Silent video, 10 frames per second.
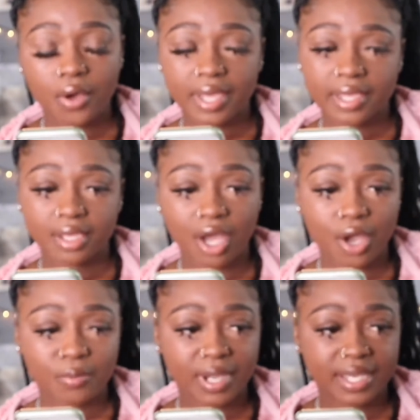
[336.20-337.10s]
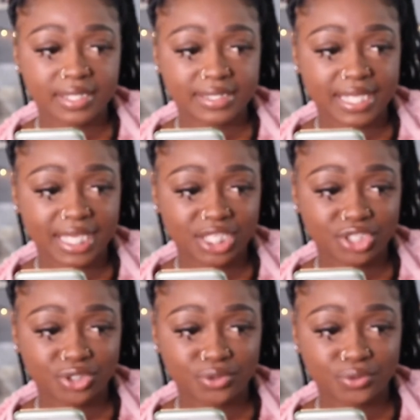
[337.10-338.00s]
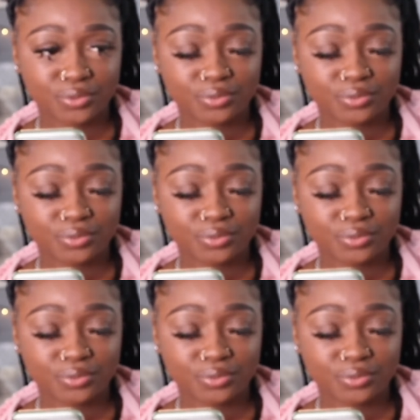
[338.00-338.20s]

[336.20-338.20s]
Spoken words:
Okay, alright, thank you.